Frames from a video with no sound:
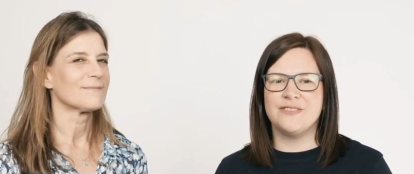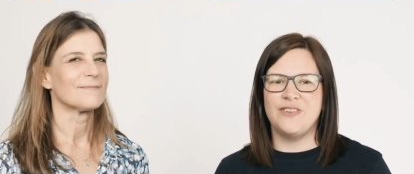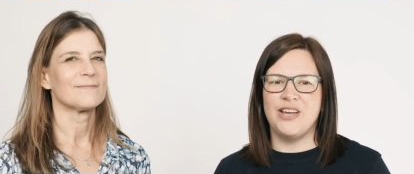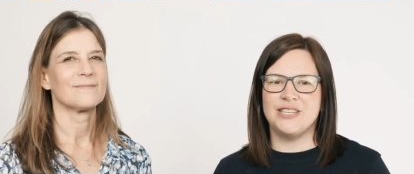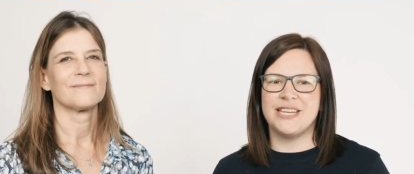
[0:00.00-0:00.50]
Speaker 1: as
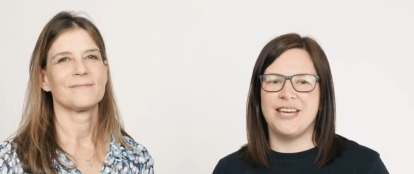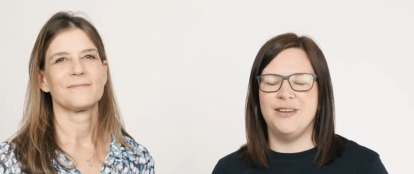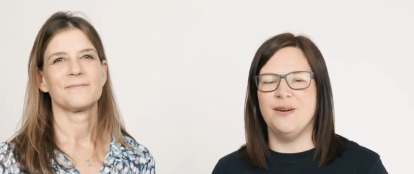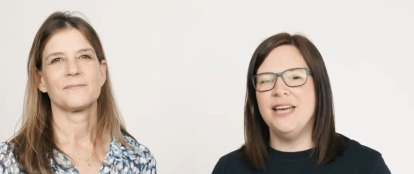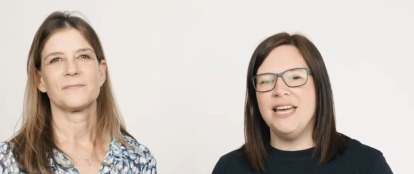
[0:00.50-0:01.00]

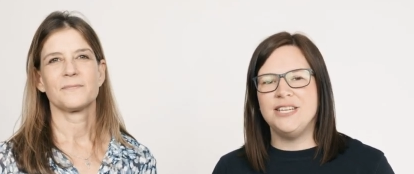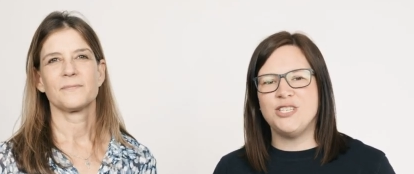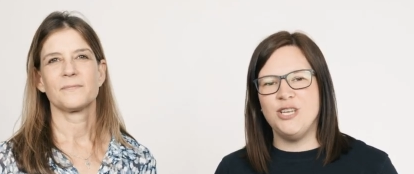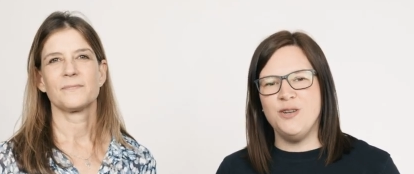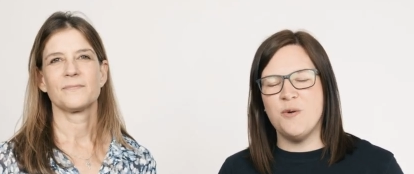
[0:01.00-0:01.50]
Verso
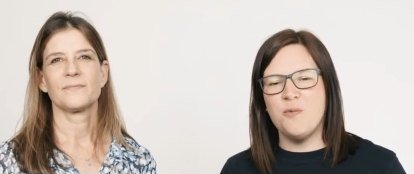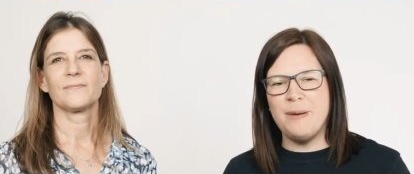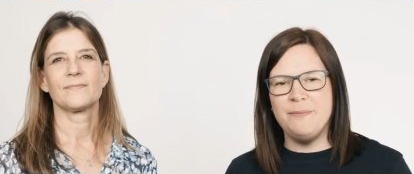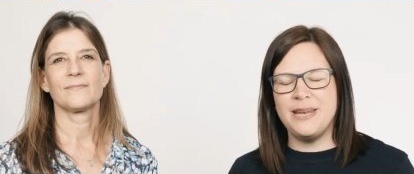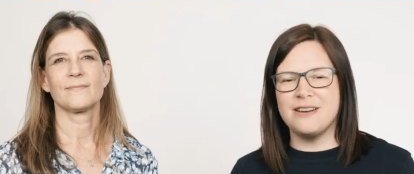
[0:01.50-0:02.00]
to
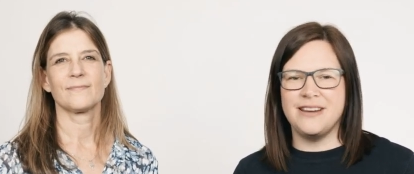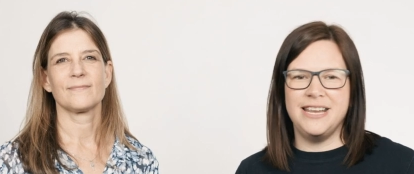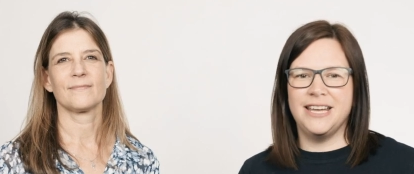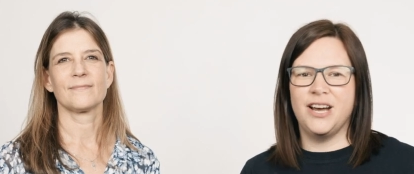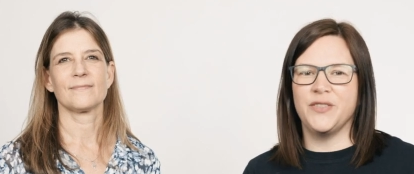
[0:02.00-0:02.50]
Wembley
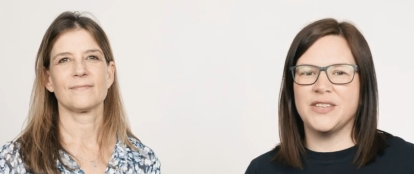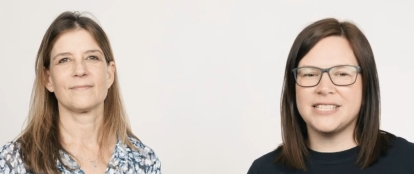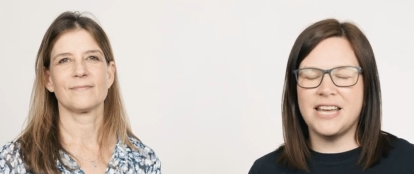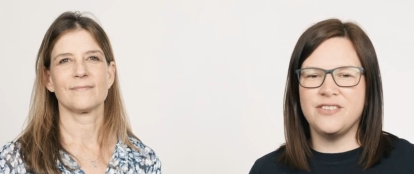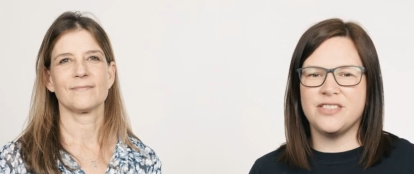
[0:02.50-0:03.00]
Arena on the
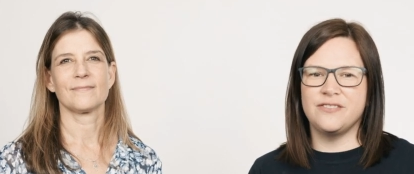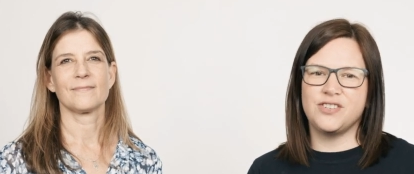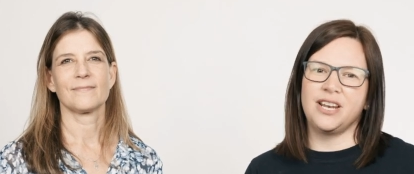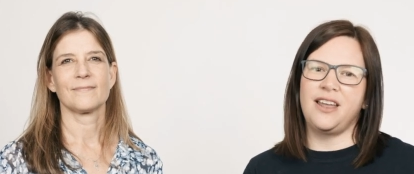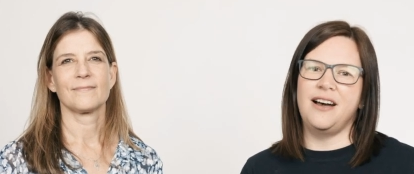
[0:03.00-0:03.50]
seventh of
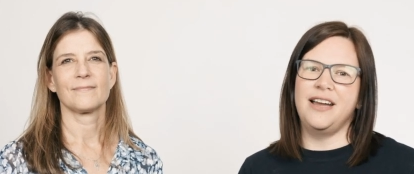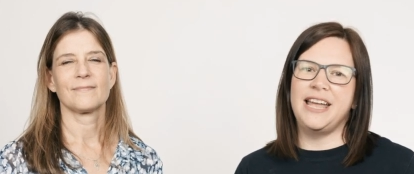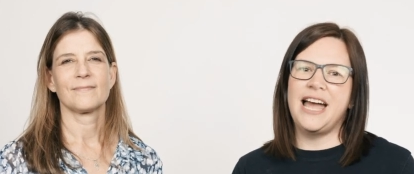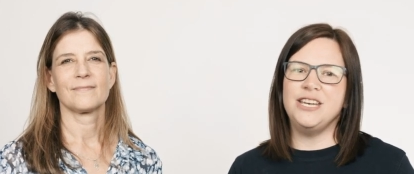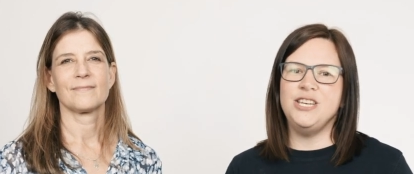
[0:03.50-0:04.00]

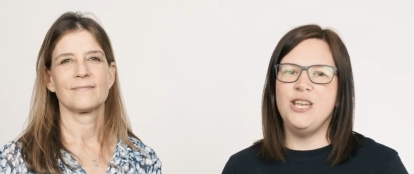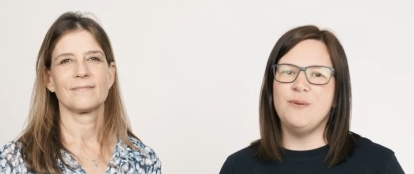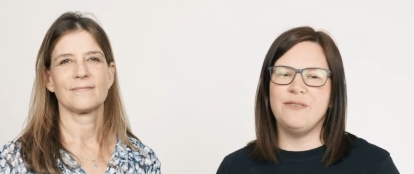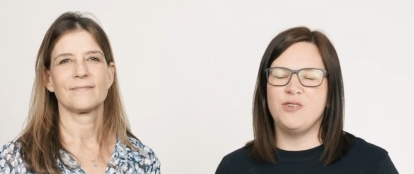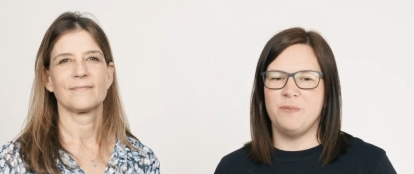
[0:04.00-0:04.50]
July, and you
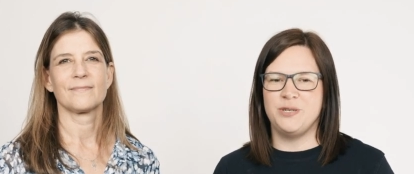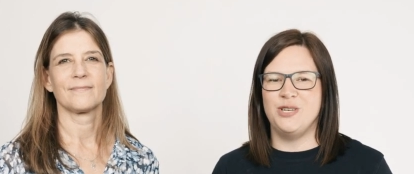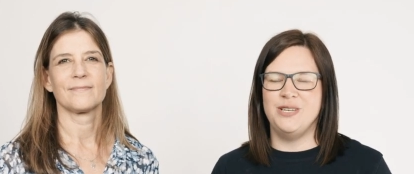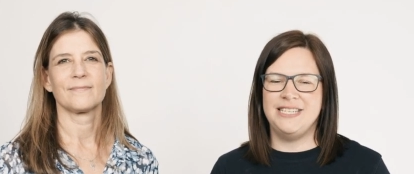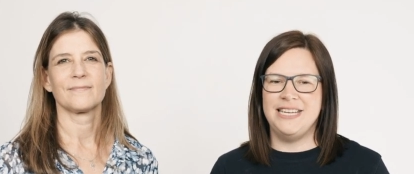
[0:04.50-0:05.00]
have an
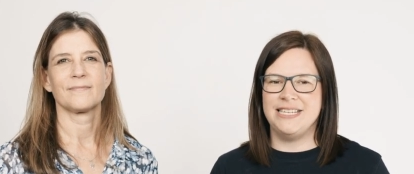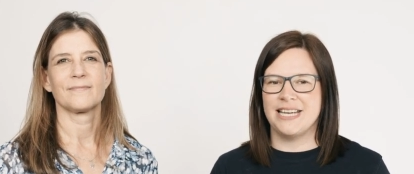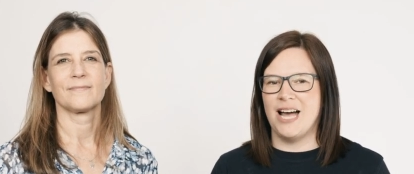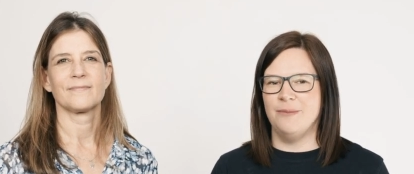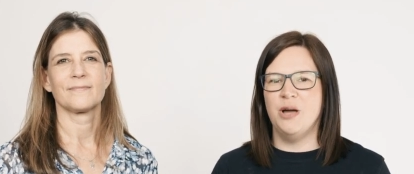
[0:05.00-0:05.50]
opportunity to
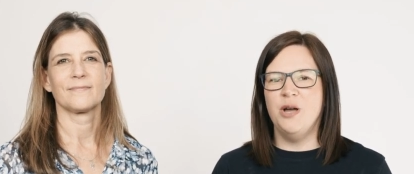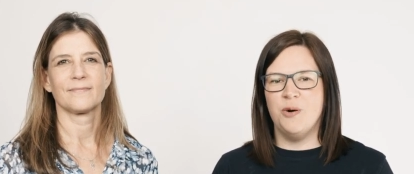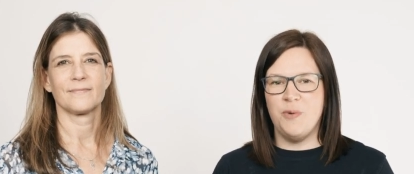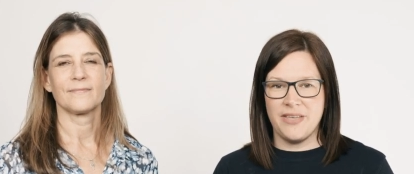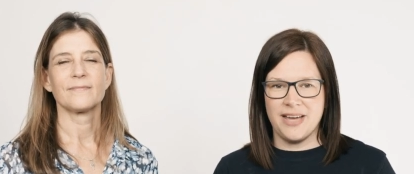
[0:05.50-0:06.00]
come
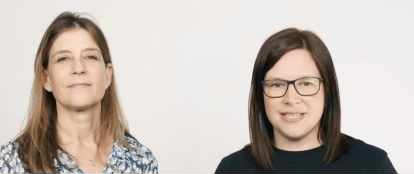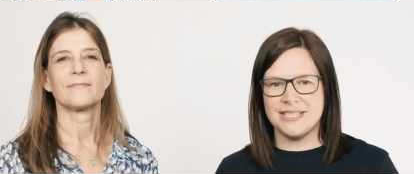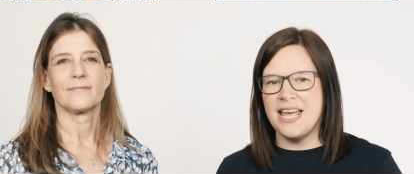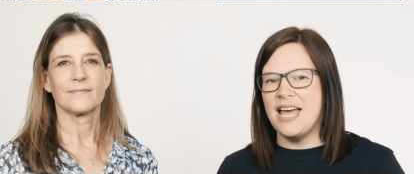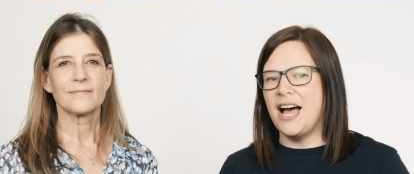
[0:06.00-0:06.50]
with us.
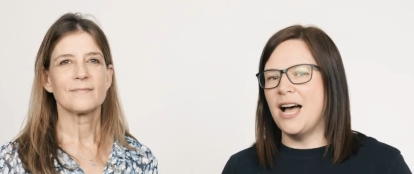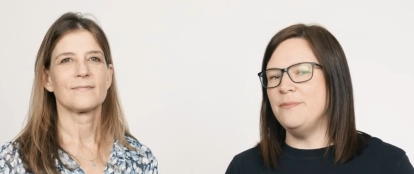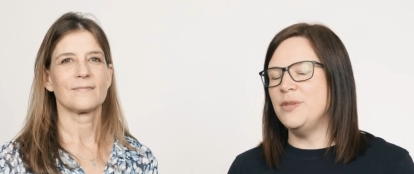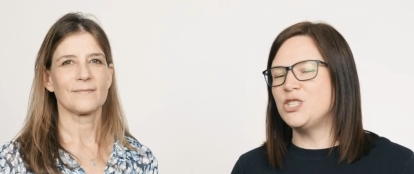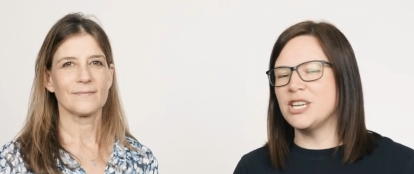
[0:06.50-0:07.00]

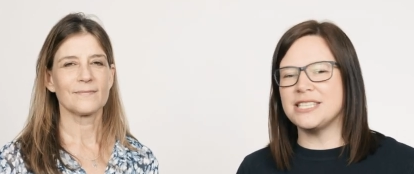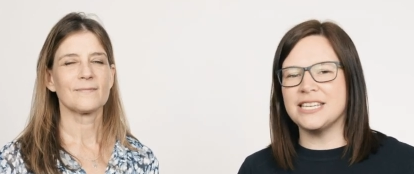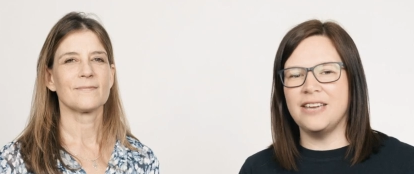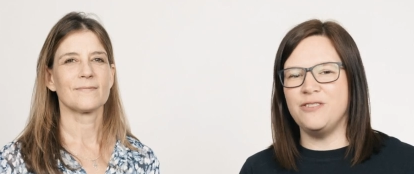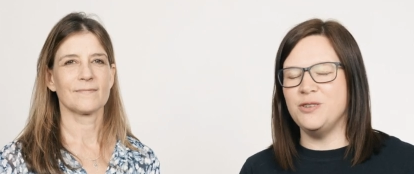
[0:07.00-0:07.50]
Um, just to
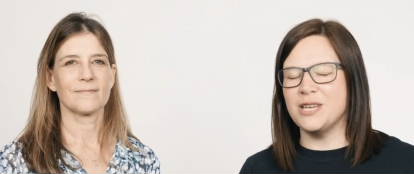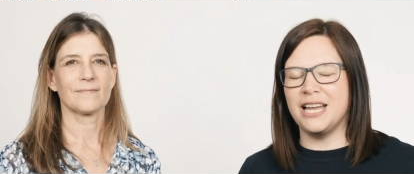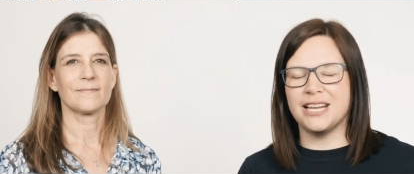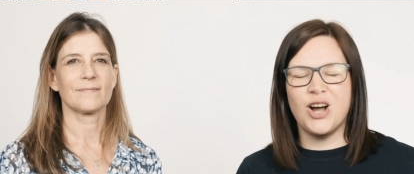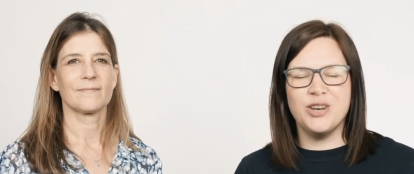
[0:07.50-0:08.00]
give you
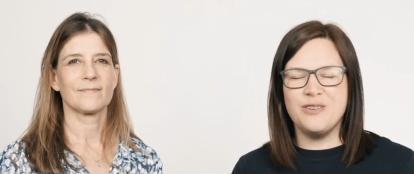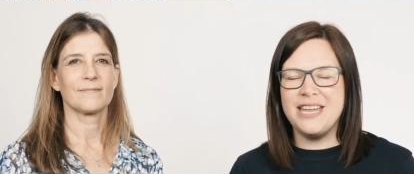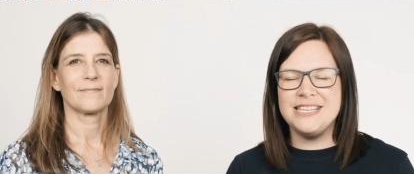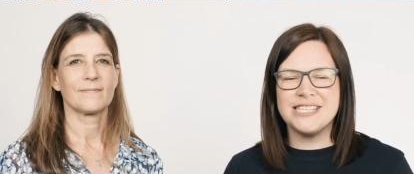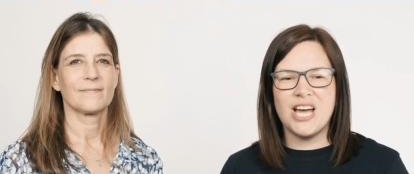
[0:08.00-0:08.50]
a kind of
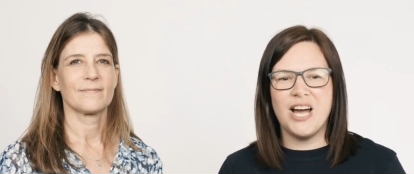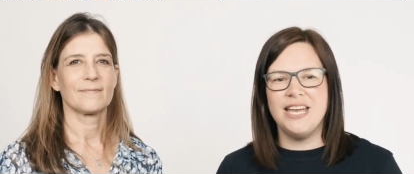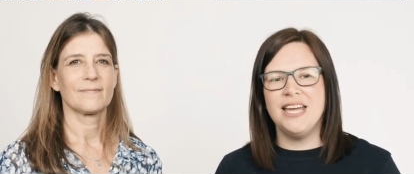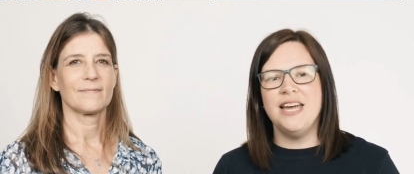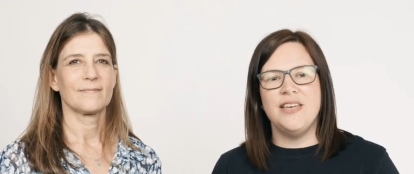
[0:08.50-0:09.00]

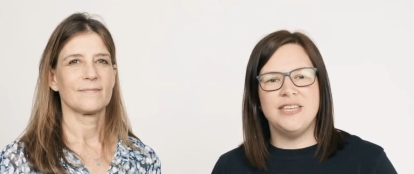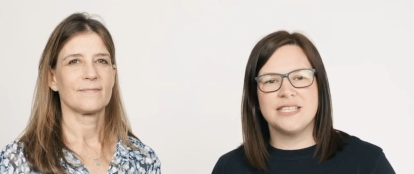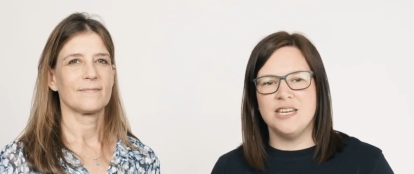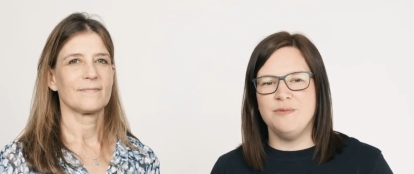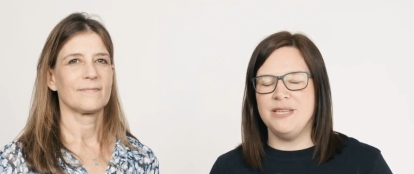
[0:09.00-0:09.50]
insight, there's
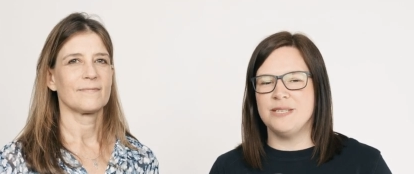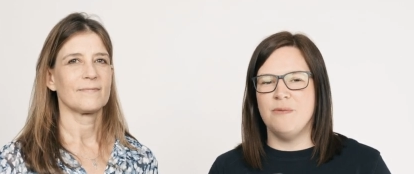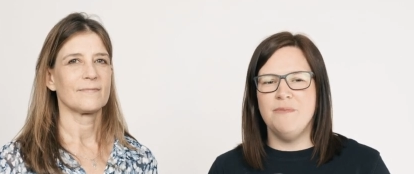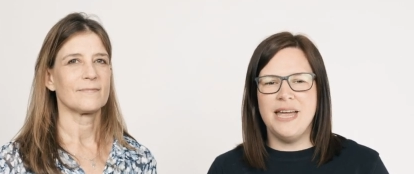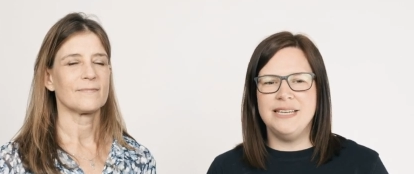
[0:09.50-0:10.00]
going to be
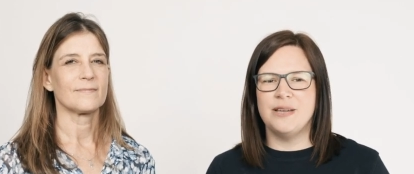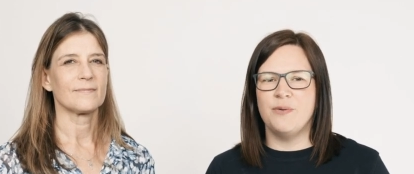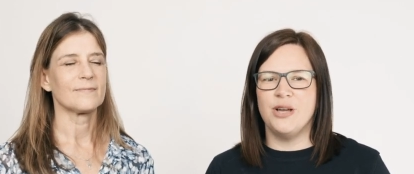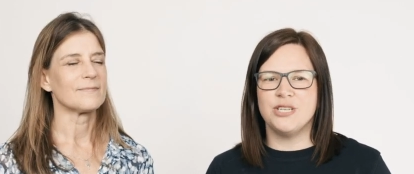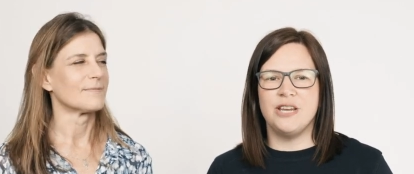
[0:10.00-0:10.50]
some amazing
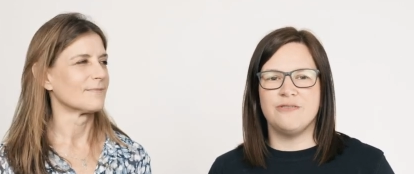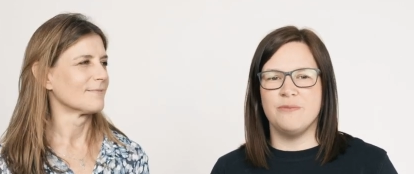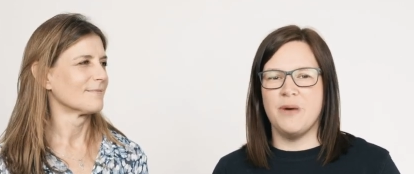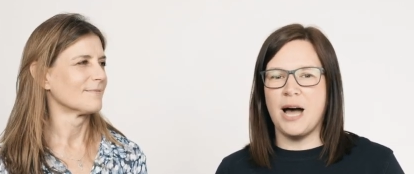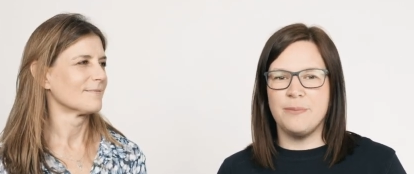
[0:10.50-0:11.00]
worship
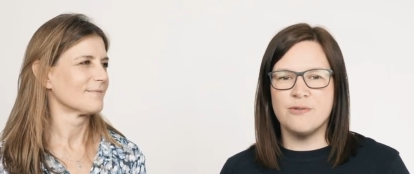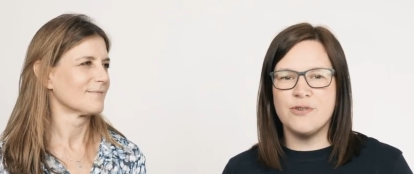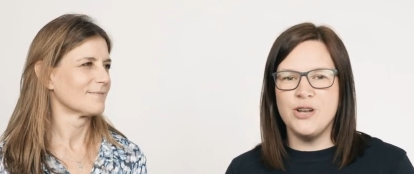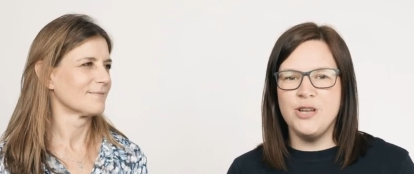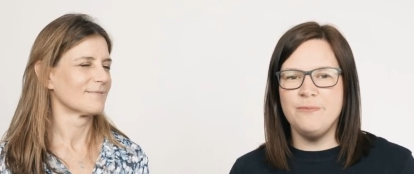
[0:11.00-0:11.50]
from the upper
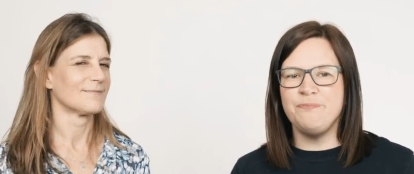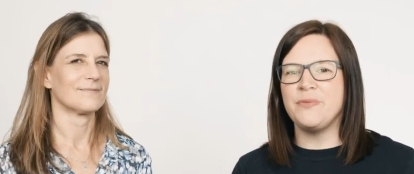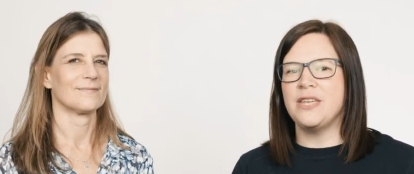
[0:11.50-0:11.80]
room,